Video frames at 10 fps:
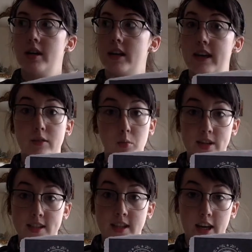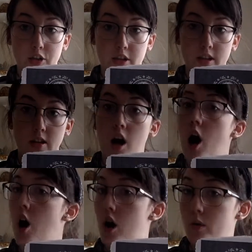give a presentation
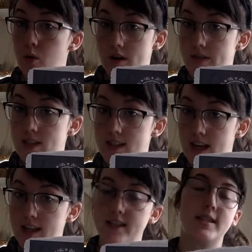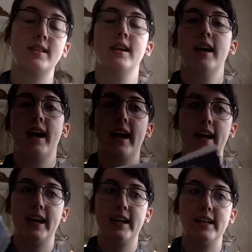on one of the states,
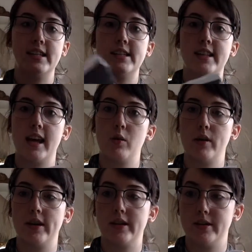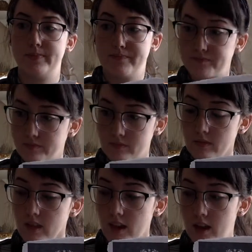and they will
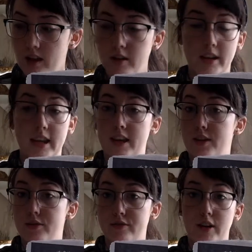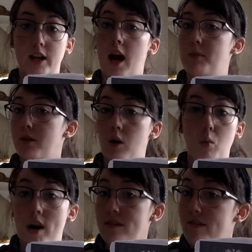give
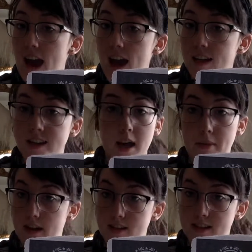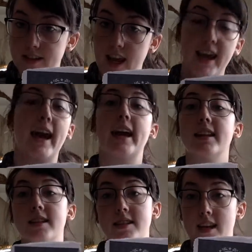one fact about the state
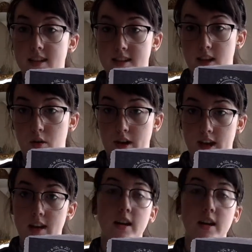and the state slogan.